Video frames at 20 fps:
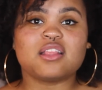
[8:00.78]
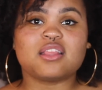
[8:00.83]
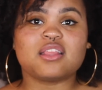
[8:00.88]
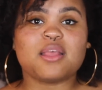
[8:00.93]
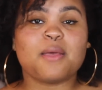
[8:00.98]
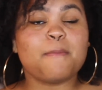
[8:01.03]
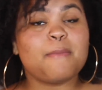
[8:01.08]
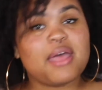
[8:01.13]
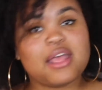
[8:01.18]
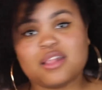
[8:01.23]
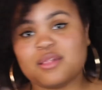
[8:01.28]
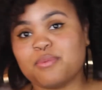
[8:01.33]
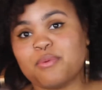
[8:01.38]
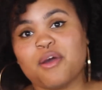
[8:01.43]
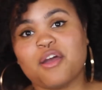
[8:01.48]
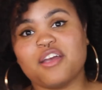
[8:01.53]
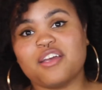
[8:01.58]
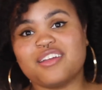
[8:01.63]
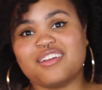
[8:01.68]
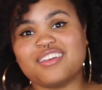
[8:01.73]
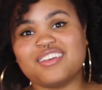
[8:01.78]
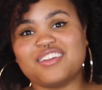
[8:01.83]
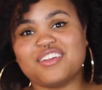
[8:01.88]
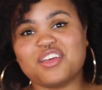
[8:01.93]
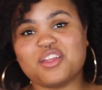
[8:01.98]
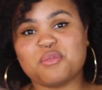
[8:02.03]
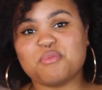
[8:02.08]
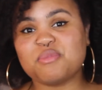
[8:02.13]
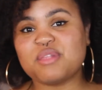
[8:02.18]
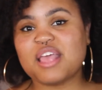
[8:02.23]
the best part. You
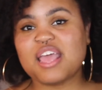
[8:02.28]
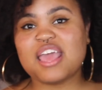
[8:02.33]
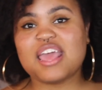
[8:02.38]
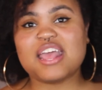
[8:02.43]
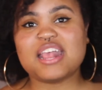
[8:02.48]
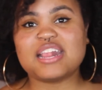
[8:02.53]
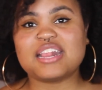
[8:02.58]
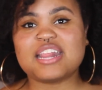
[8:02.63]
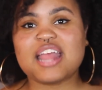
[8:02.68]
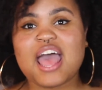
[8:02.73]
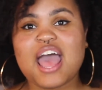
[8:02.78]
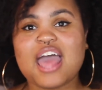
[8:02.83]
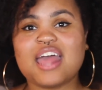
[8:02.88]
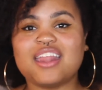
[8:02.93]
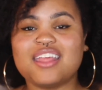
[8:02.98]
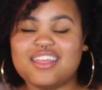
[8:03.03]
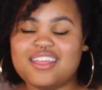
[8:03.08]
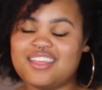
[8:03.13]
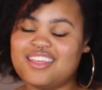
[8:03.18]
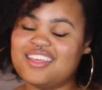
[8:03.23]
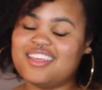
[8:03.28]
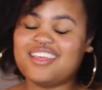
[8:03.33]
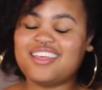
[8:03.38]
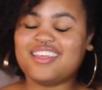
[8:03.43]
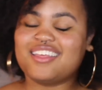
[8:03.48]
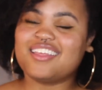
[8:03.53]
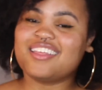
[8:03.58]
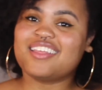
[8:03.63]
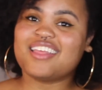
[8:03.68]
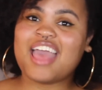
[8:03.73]
know what I'm saying? It's not
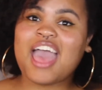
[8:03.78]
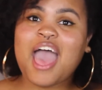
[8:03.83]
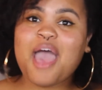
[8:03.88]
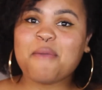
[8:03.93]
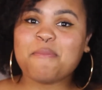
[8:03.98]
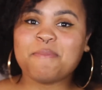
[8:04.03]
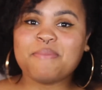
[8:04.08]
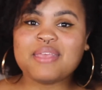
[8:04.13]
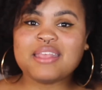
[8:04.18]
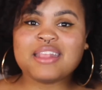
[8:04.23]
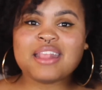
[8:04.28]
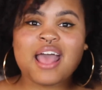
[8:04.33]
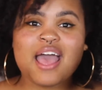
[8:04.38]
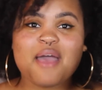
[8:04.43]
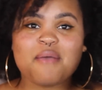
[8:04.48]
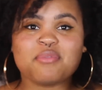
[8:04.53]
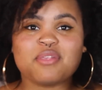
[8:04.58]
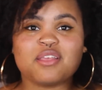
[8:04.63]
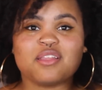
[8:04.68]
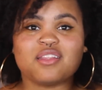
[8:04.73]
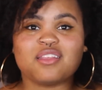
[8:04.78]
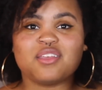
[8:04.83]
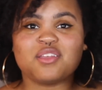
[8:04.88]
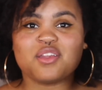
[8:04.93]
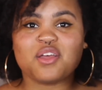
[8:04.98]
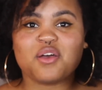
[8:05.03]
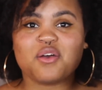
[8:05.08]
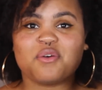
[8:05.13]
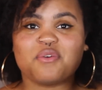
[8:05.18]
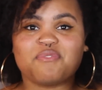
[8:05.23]
happy times
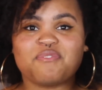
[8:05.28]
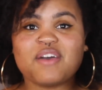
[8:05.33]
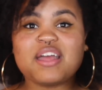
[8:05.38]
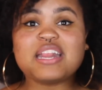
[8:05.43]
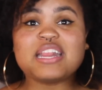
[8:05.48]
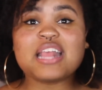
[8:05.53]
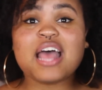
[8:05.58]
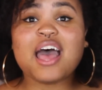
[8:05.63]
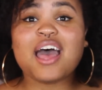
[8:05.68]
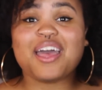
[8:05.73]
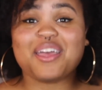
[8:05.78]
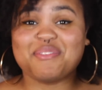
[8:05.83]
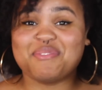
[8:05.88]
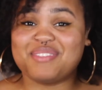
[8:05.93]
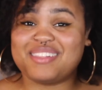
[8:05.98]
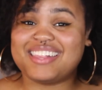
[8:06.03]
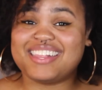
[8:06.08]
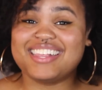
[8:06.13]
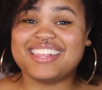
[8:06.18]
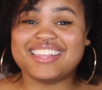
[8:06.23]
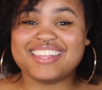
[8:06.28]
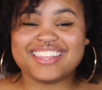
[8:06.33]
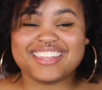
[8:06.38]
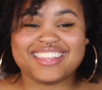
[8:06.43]
and, fun times.